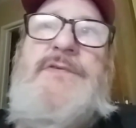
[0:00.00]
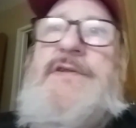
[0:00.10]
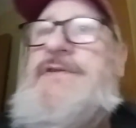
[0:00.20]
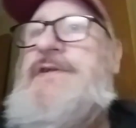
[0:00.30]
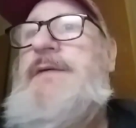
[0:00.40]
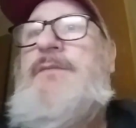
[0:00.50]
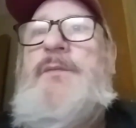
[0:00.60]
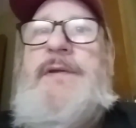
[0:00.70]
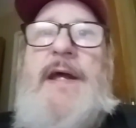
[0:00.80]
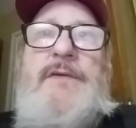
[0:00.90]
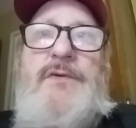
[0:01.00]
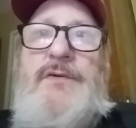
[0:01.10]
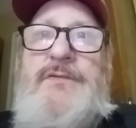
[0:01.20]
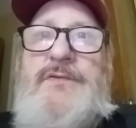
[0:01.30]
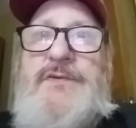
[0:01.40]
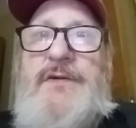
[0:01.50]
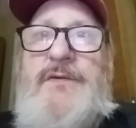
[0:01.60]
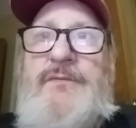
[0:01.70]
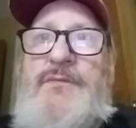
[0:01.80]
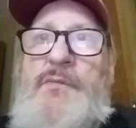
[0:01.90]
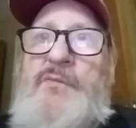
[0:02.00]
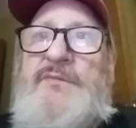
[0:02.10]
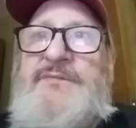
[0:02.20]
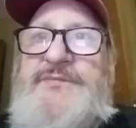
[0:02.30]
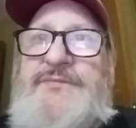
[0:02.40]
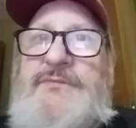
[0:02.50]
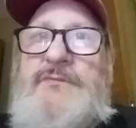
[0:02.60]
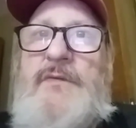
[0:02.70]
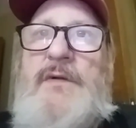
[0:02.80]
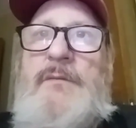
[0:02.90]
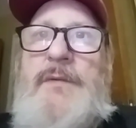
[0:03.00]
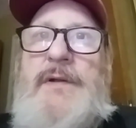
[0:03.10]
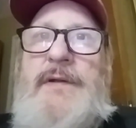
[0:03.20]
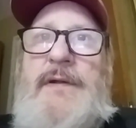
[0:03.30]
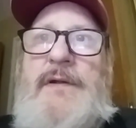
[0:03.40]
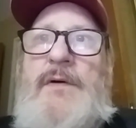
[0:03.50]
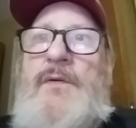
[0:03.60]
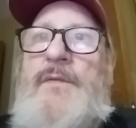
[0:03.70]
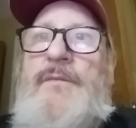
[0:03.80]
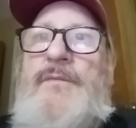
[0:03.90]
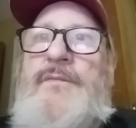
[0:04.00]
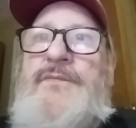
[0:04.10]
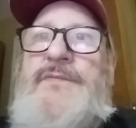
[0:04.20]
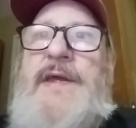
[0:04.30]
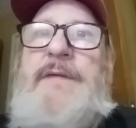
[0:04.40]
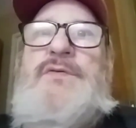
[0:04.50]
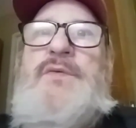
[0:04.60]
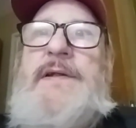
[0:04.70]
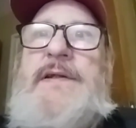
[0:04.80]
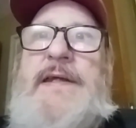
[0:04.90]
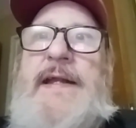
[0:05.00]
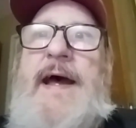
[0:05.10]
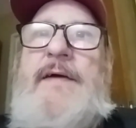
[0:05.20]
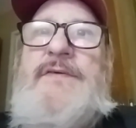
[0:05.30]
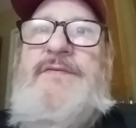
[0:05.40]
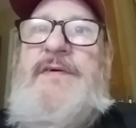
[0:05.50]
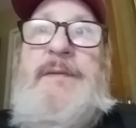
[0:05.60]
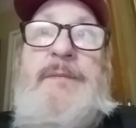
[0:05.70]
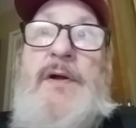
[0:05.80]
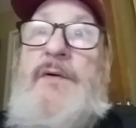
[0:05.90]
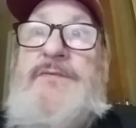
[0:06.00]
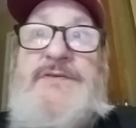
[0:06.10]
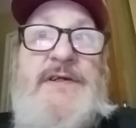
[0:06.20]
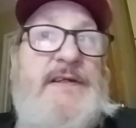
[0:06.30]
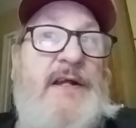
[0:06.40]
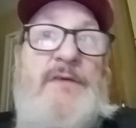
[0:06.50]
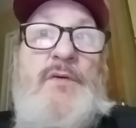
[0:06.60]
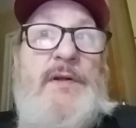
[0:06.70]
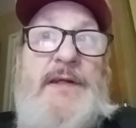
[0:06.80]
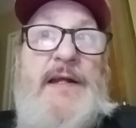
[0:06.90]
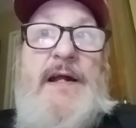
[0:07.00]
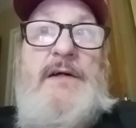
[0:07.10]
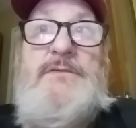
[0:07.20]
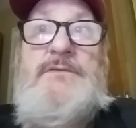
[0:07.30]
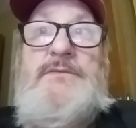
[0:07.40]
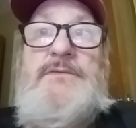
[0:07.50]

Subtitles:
I was in the same room with that dude. So, but he was wanting to get out. It's funny, but all of a sudden he didn't want to get out.